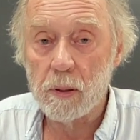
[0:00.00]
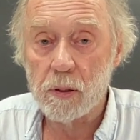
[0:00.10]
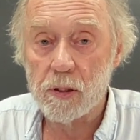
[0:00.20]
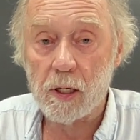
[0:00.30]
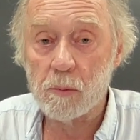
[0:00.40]

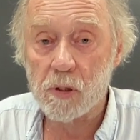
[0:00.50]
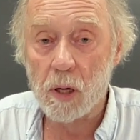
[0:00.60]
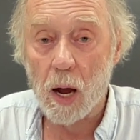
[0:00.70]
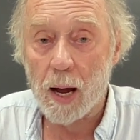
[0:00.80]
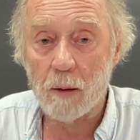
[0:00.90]
seems
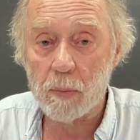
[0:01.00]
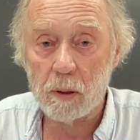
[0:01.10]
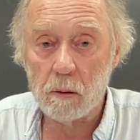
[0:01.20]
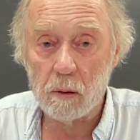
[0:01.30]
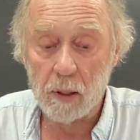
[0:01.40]

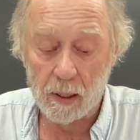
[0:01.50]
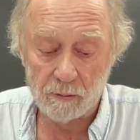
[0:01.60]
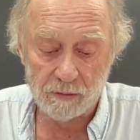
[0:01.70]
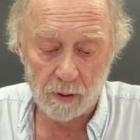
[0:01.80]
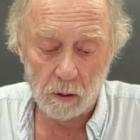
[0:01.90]
common
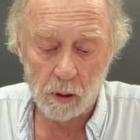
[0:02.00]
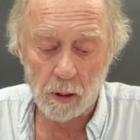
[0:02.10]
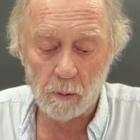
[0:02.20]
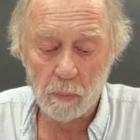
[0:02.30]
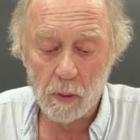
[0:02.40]
and vulgar.